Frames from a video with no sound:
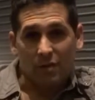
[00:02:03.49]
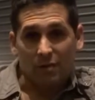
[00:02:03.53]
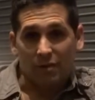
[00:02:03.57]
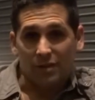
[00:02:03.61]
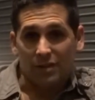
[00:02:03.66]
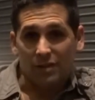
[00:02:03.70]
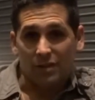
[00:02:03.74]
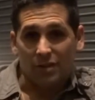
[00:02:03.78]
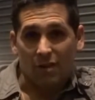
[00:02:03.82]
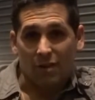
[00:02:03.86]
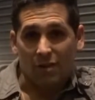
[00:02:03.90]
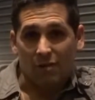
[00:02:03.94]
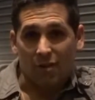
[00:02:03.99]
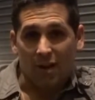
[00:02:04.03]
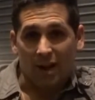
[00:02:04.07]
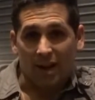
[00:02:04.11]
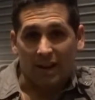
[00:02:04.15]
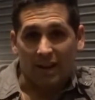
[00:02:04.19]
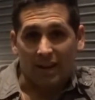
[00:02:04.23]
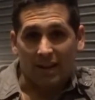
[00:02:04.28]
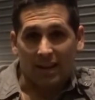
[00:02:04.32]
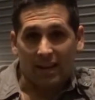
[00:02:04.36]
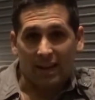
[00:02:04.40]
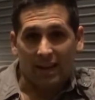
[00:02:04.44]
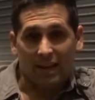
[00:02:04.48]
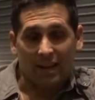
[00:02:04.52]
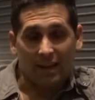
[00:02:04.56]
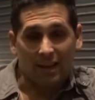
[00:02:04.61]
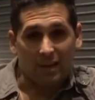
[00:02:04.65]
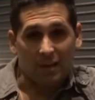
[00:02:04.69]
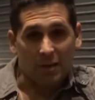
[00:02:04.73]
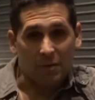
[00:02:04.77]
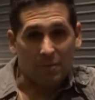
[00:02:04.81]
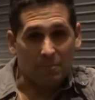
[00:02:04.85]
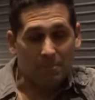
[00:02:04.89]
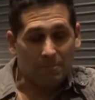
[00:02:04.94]
started songwriting,
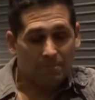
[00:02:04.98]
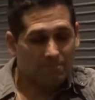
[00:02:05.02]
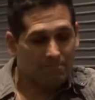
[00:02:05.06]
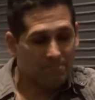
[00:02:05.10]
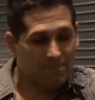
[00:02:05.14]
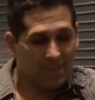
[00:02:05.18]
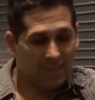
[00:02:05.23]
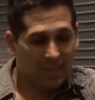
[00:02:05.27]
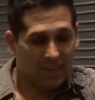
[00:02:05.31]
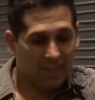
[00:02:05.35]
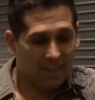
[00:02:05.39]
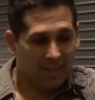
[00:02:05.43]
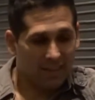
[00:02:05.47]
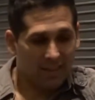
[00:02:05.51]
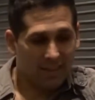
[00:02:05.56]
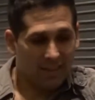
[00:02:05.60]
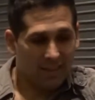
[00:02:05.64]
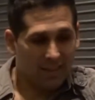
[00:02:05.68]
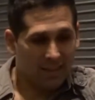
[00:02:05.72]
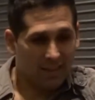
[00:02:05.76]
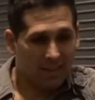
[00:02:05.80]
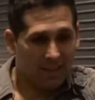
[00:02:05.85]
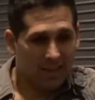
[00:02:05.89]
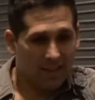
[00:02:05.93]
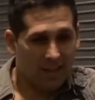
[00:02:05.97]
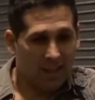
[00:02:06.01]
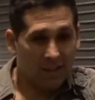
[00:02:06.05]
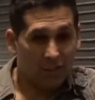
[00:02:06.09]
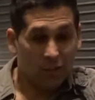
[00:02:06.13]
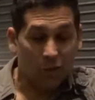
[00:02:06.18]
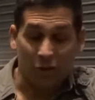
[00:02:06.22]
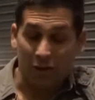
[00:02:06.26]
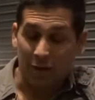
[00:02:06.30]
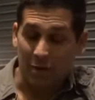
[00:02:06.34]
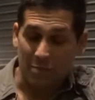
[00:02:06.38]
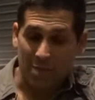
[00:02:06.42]
um,
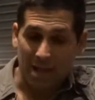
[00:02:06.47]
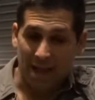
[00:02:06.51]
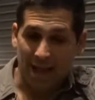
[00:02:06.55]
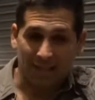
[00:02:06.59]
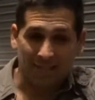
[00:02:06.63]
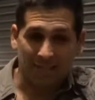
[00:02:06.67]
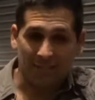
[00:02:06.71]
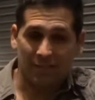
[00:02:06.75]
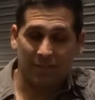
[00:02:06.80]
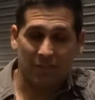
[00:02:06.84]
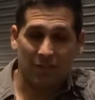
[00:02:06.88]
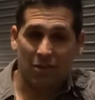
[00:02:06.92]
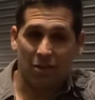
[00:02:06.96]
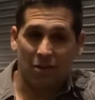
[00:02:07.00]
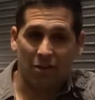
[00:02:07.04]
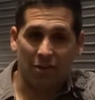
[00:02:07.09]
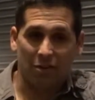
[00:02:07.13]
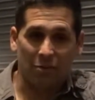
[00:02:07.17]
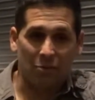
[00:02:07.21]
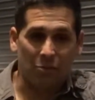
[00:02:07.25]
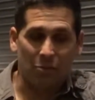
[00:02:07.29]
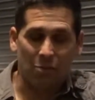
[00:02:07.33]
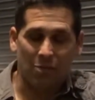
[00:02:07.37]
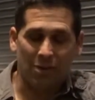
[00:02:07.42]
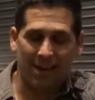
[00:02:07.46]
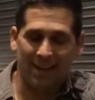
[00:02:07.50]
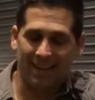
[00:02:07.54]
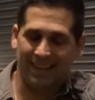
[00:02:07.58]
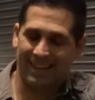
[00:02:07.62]
looking back, the song